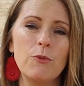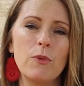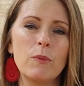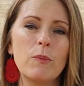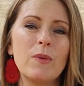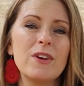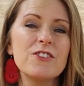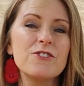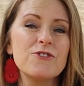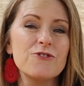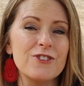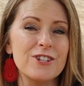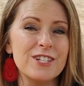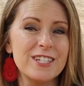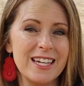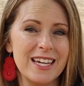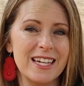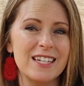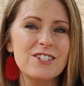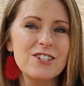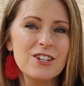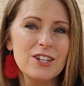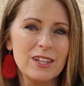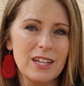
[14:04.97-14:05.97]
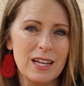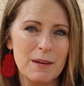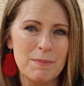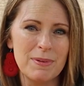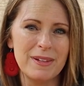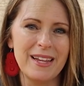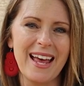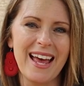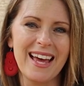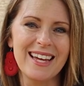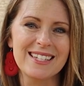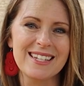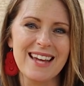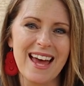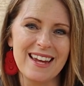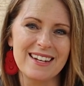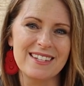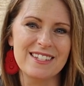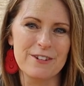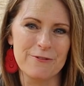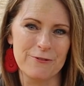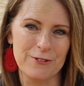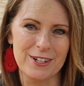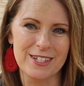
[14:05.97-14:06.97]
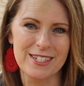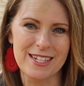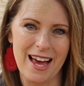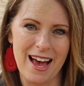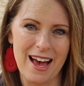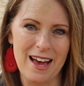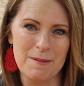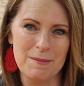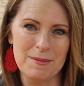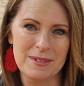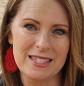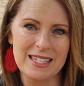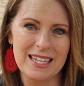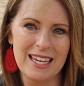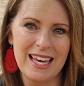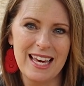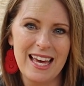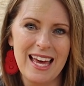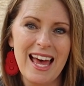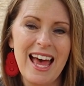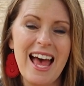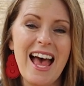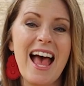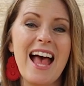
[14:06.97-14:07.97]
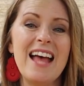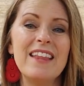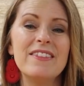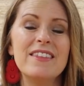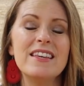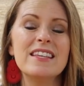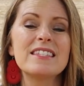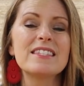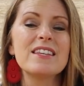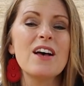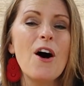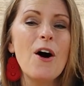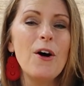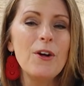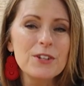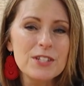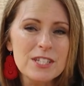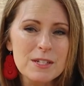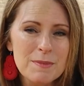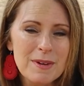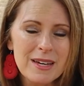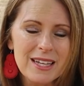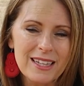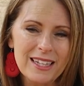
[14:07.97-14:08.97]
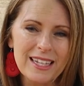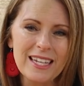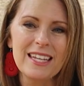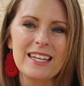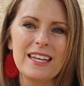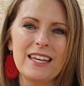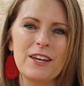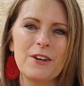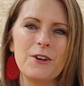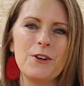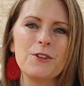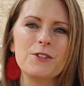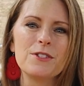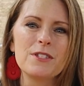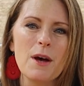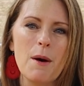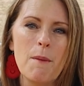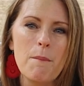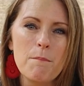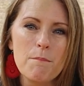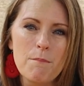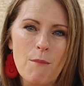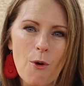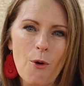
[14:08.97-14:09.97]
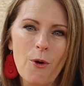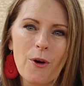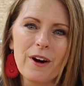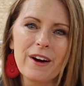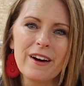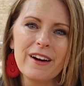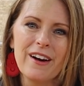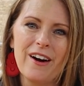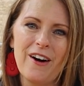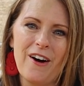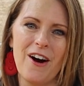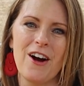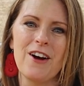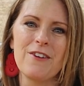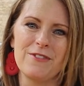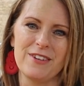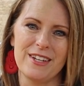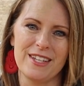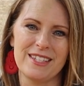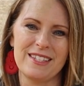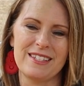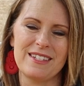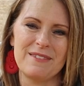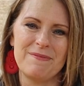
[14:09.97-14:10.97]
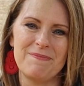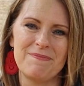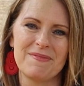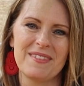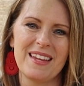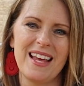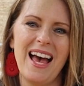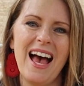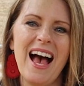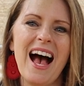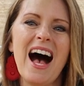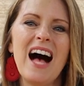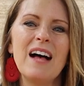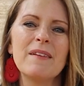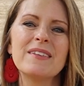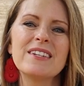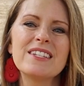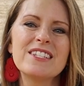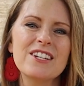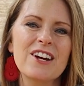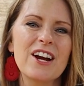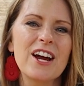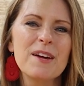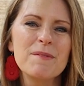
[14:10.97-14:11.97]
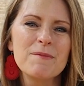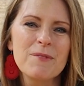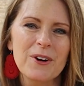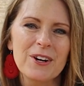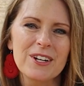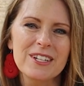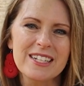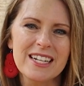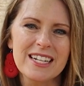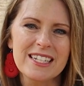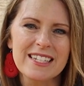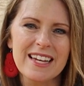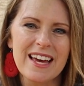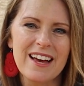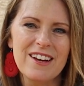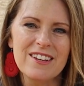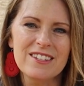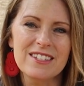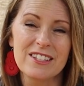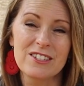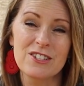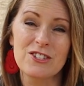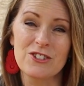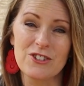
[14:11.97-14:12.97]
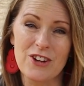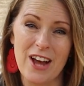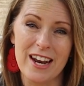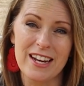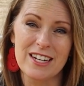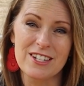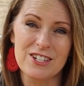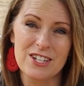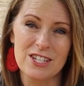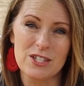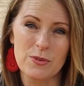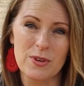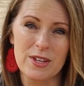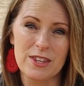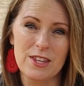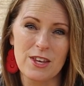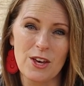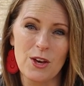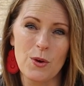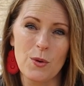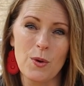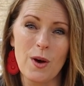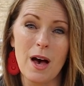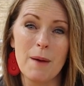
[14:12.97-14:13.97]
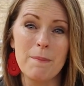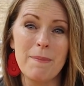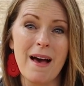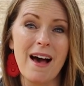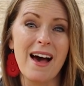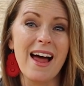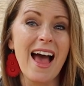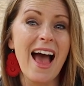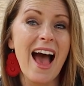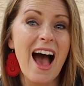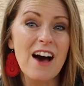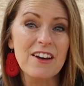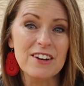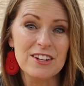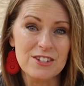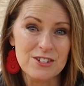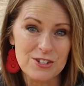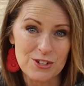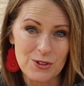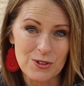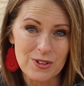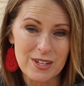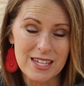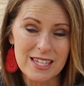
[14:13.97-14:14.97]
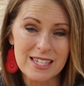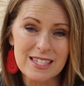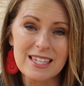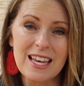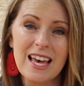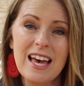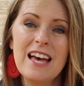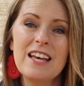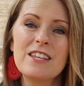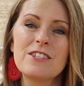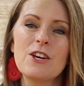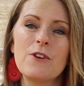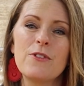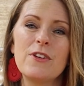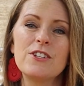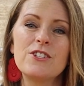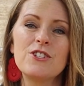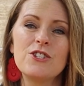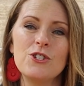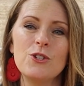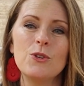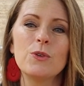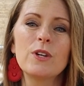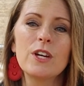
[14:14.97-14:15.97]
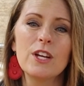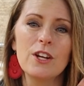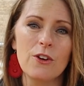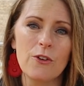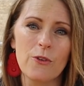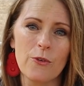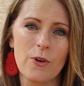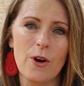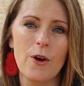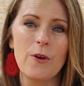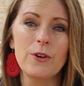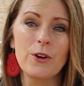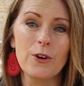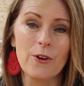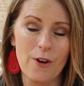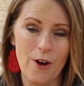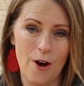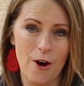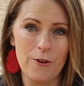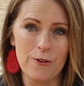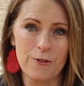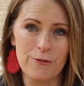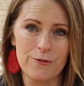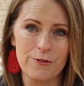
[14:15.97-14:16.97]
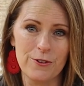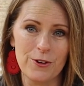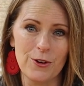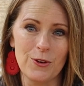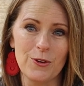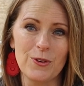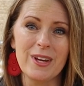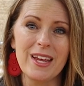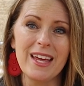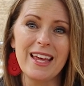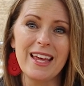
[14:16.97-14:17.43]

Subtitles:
when we strategically plant at different times. And this ultimately yields more harvest. I'll be sharing more details and strategies with you about how to do this so that you can grow your own food